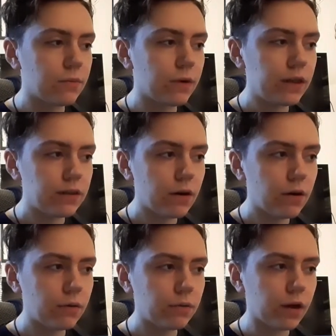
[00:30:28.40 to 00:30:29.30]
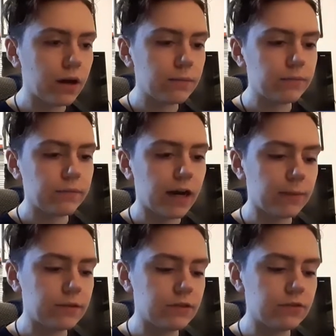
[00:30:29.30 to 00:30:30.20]
with the whole um,
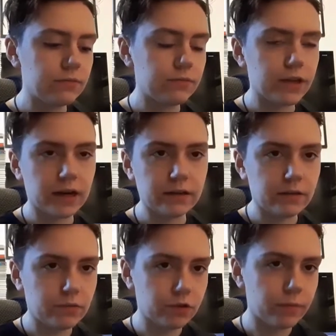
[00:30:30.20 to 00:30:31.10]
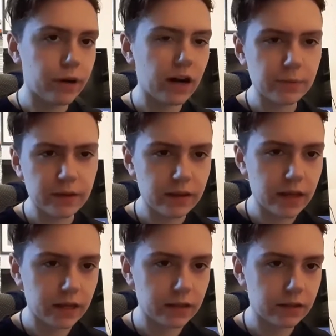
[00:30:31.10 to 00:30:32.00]
Captain Jack, you know, John Barrowman
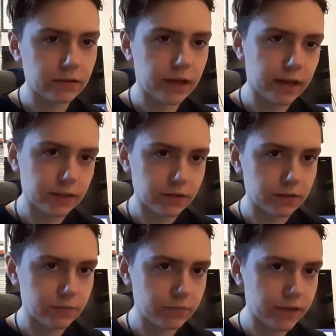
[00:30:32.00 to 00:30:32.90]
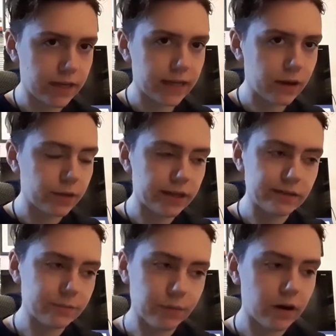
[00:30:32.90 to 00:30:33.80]
thing, you know, they had to take out
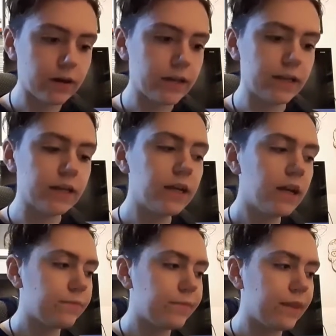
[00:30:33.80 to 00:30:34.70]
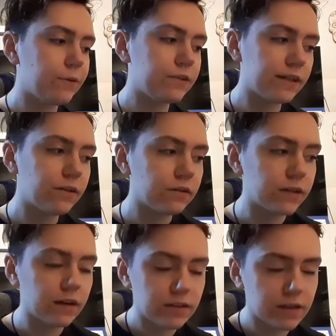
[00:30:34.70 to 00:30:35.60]
his part in it. It was a little
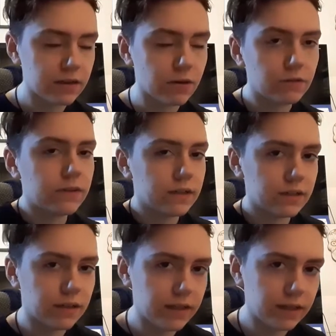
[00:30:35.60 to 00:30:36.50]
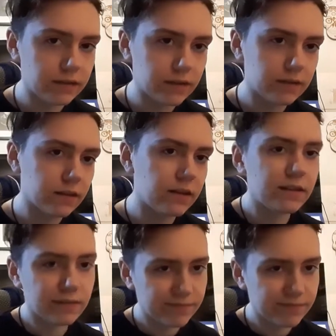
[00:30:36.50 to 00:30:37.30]
gutting, obviously, because it's like,